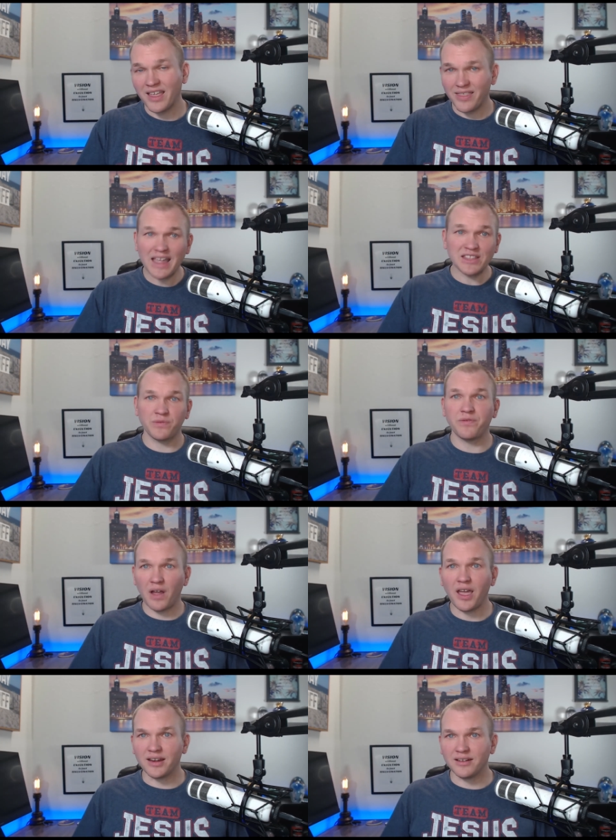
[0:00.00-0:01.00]
That's
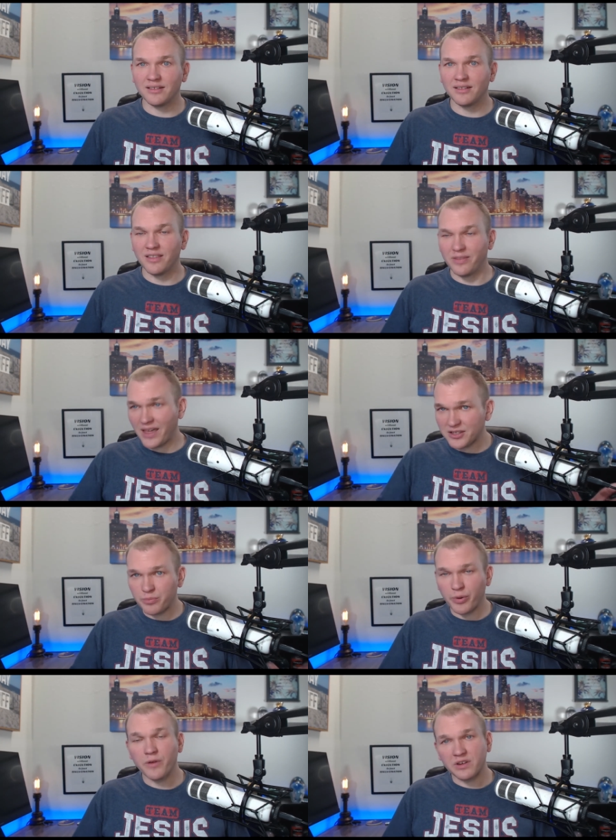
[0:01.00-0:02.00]
fine. That is
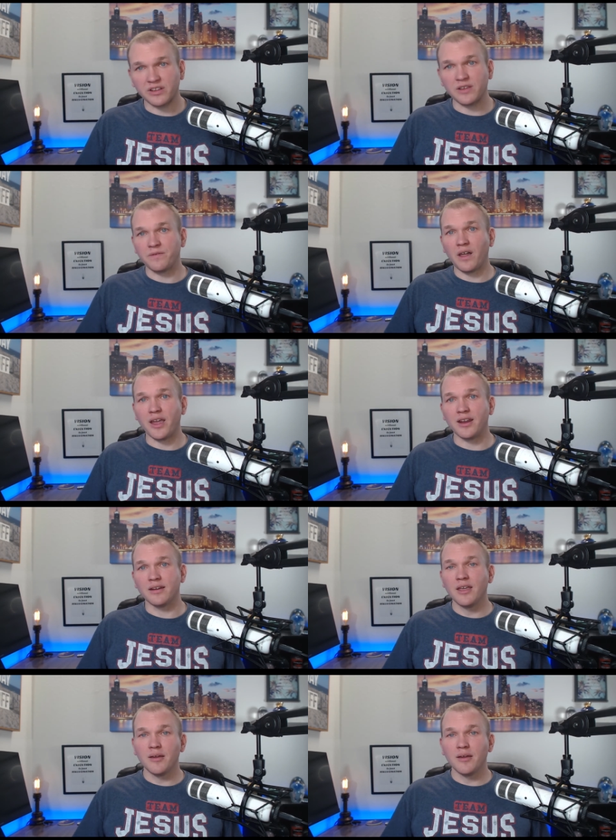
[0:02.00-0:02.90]
perfectly fine.